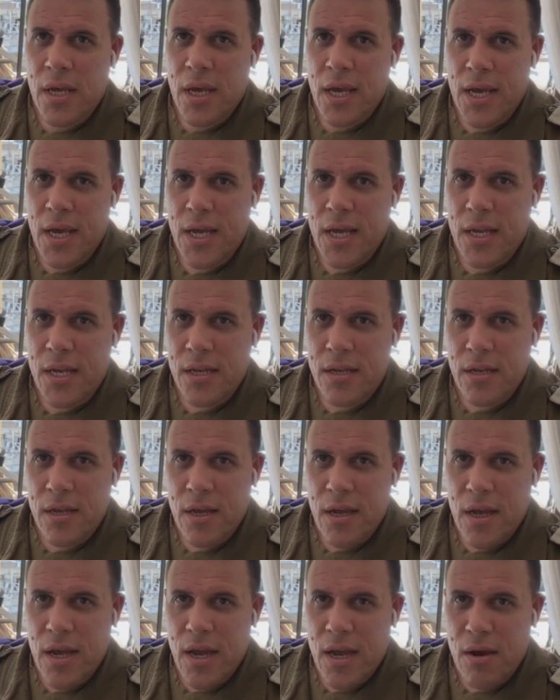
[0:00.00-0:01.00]
And
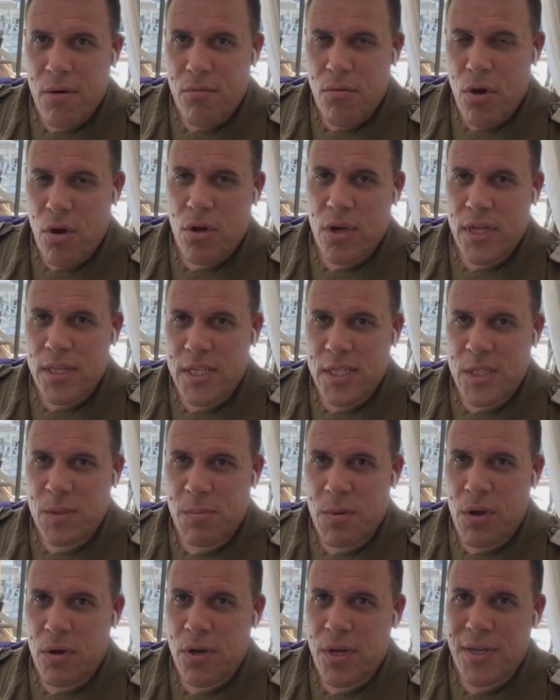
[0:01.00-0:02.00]
a rocket
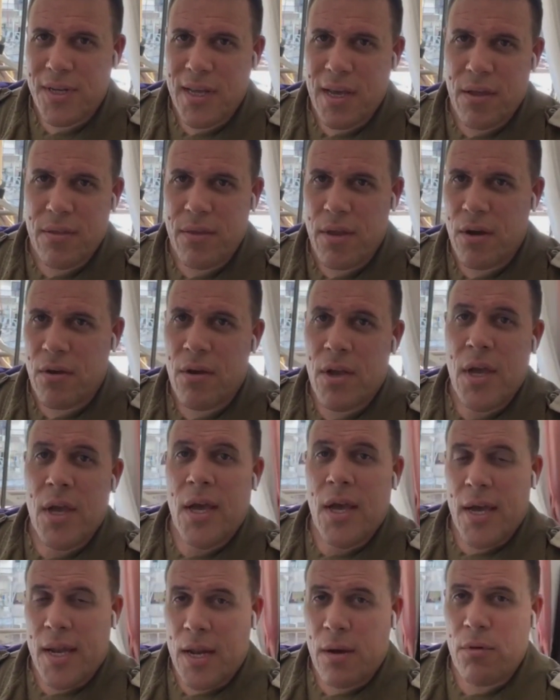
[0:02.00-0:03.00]
exploded down there.
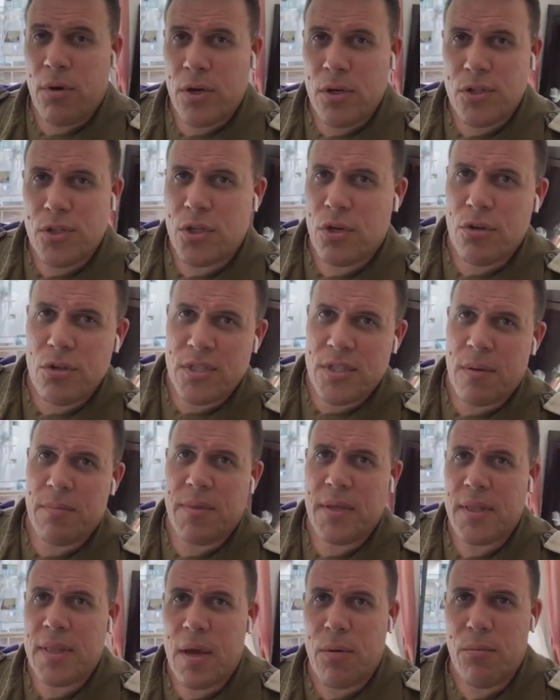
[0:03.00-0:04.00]
And I want to show you
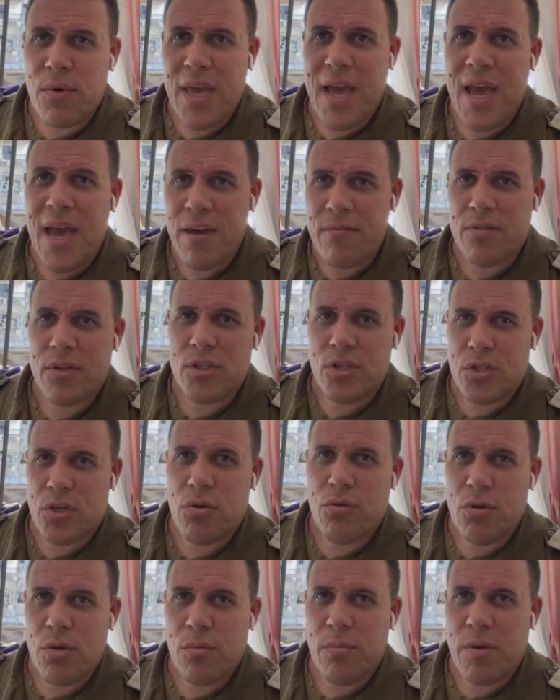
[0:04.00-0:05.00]
something that we haven't
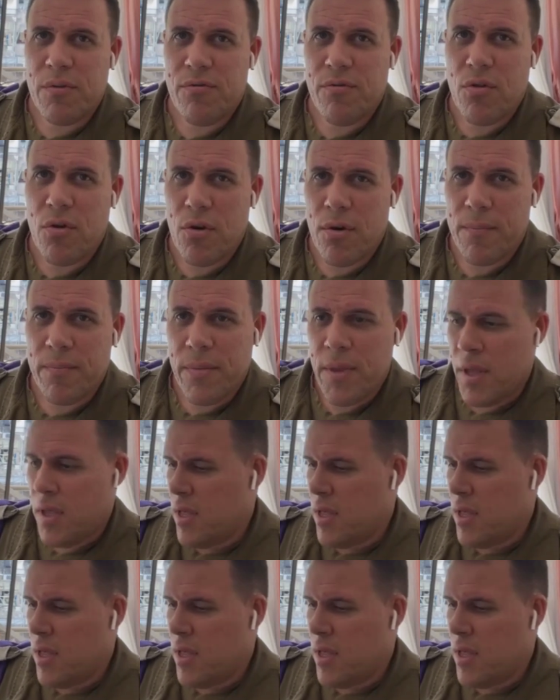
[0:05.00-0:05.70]
showed you before.